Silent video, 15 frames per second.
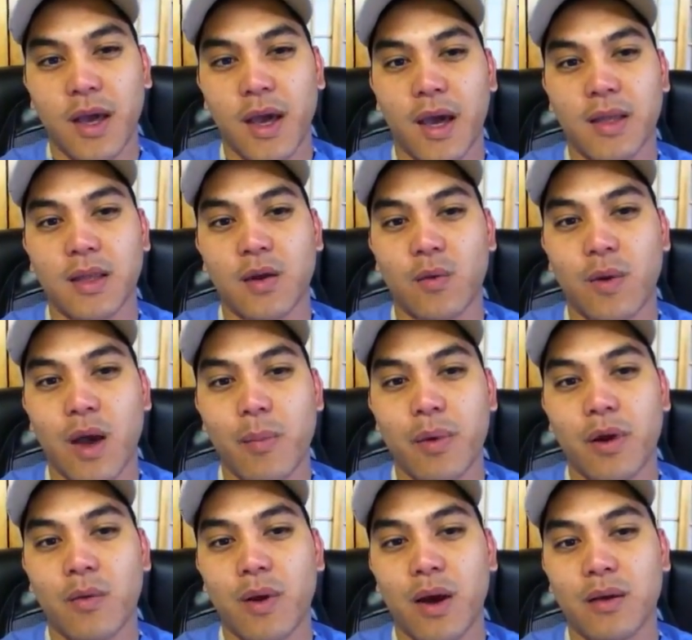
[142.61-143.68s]
and they wrap
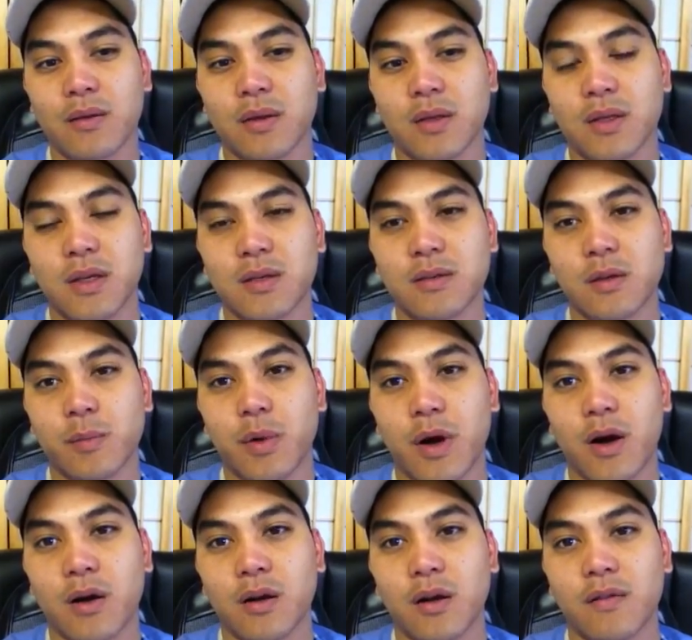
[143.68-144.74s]
it around the distal
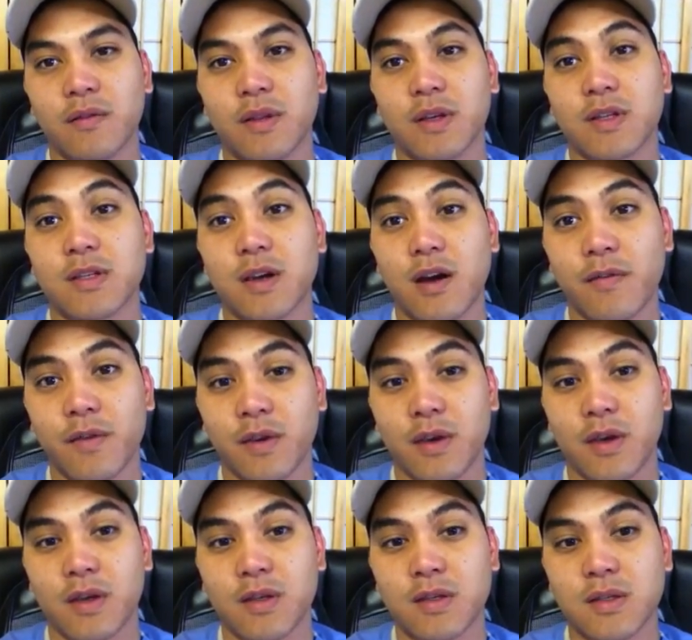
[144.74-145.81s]
part of the
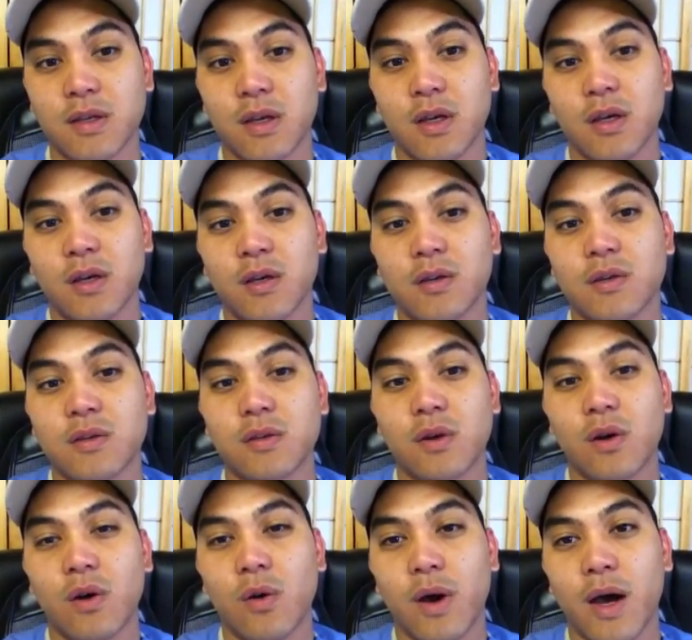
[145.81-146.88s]
esophagus
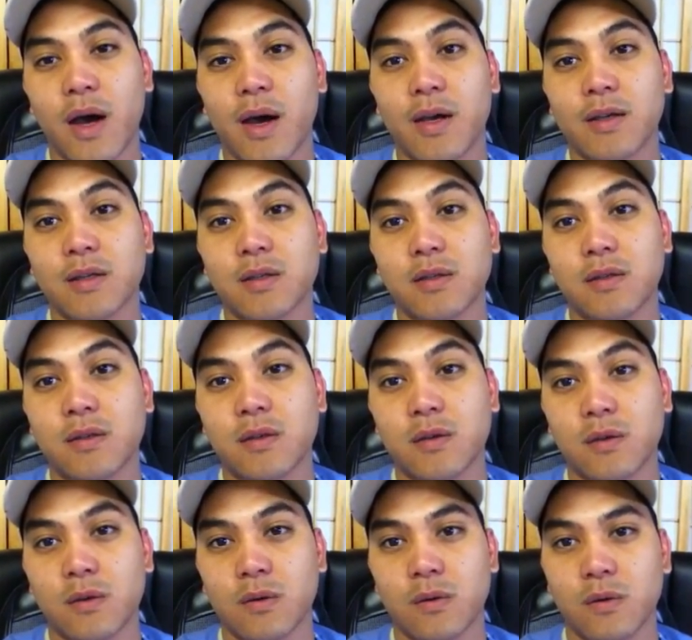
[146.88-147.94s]
so as
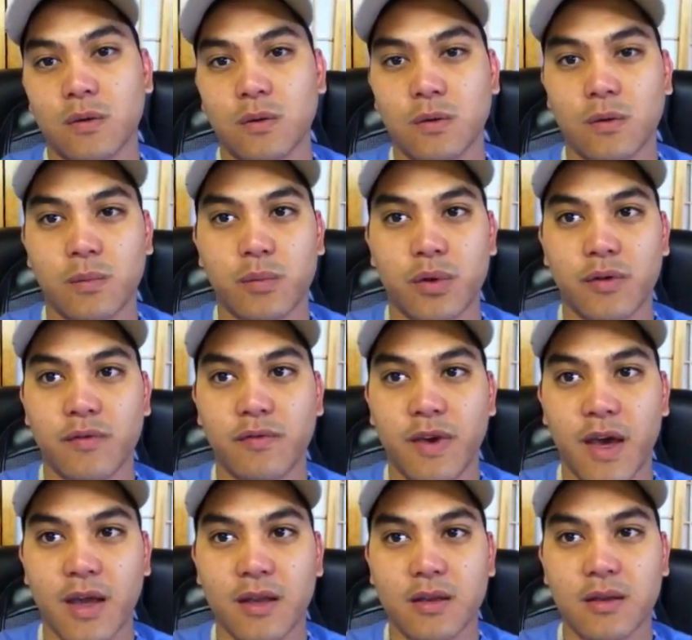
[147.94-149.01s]
to
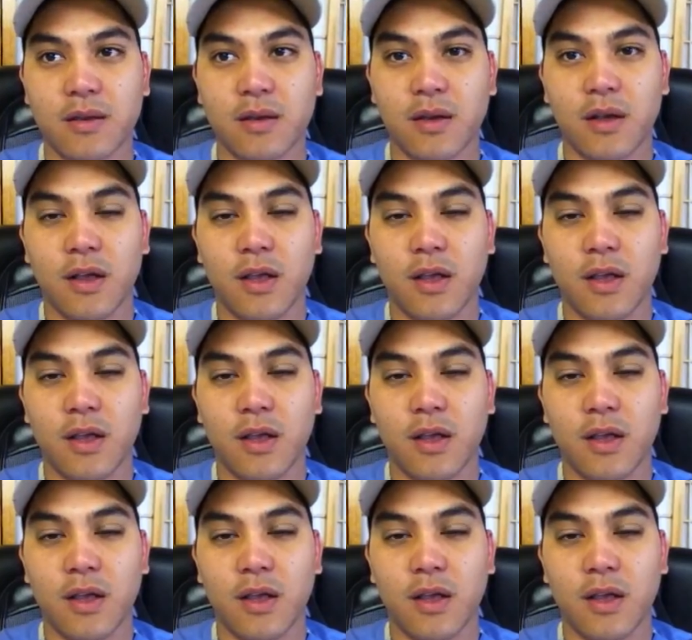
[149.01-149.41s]
prevent